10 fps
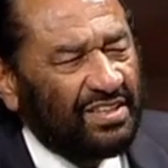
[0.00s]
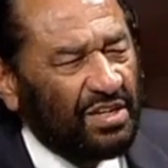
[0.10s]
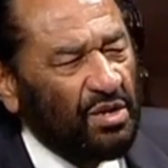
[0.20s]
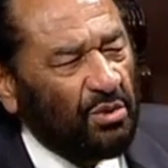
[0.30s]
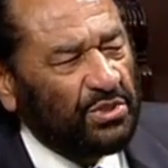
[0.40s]

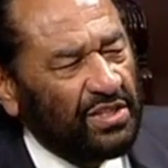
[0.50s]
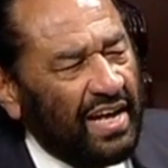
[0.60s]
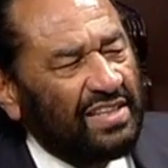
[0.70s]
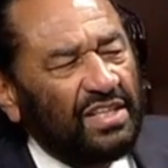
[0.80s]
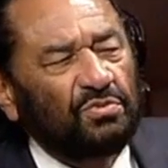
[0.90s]
the notion
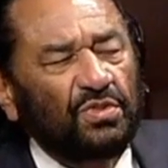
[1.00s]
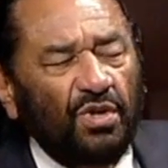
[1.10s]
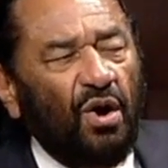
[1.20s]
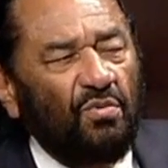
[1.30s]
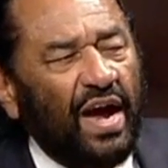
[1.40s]
that this was
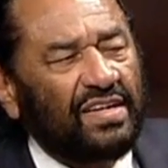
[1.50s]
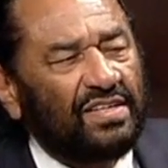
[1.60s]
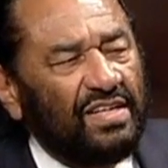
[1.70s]
all right to